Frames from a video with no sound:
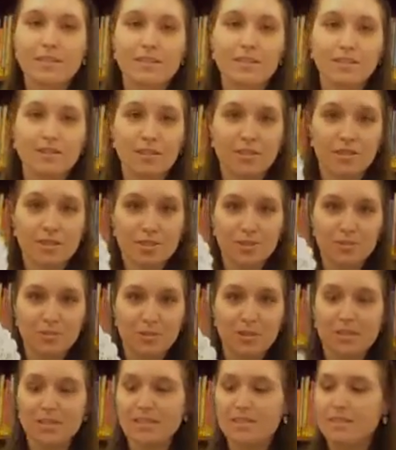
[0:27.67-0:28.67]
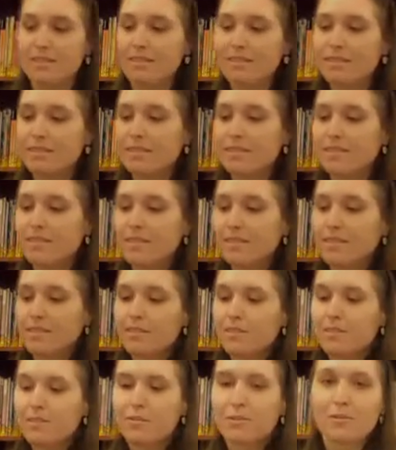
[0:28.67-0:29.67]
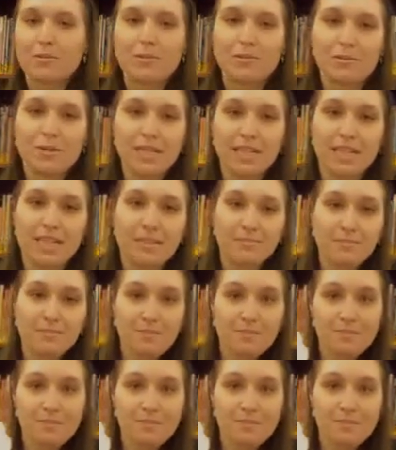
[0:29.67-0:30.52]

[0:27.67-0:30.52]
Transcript: larger ones, or medium,